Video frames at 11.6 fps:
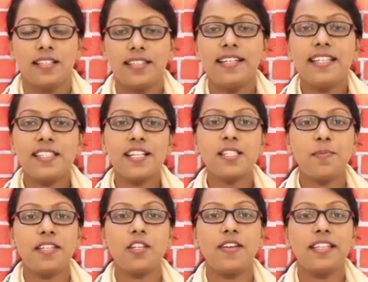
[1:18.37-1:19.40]
The distance
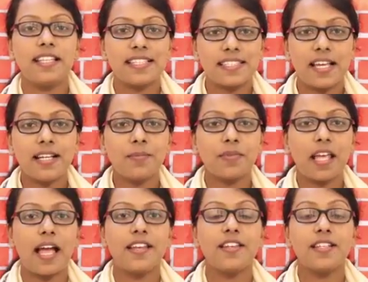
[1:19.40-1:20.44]
between the sun
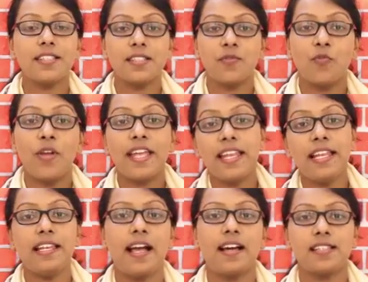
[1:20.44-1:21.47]
and is very
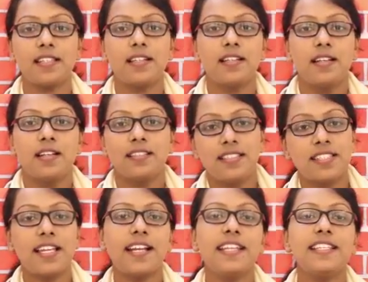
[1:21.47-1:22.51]
large. The
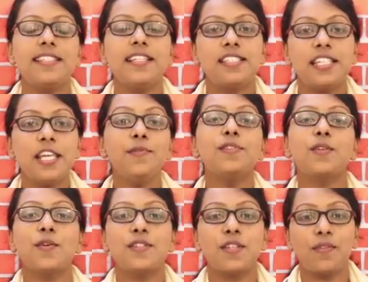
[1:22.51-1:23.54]
sun is the chief
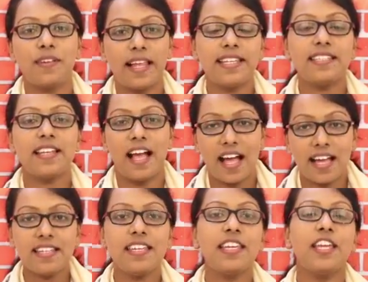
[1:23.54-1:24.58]
source of light
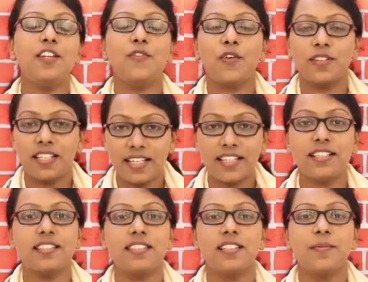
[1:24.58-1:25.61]
and heat for the
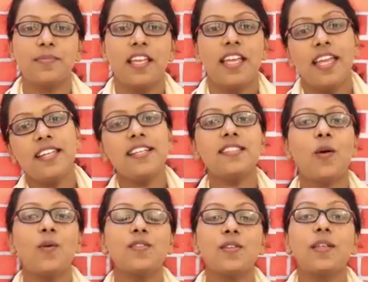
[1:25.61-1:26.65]
earth. It is
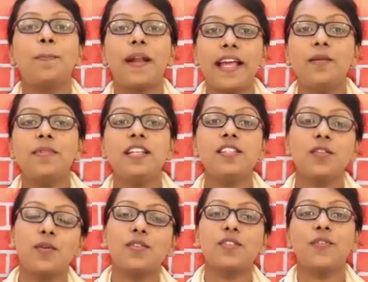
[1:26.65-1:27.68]
also the primary
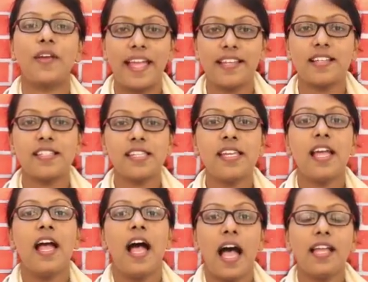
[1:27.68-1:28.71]
source of energy
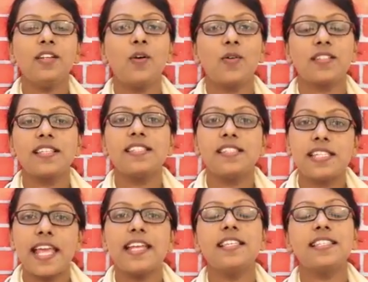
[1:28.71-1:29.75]
and causes
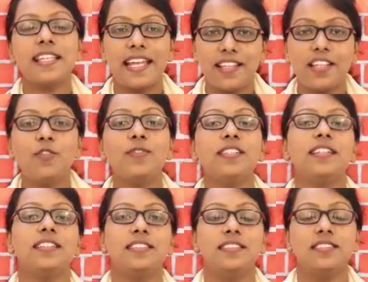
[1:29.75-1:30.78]
changes in the weather.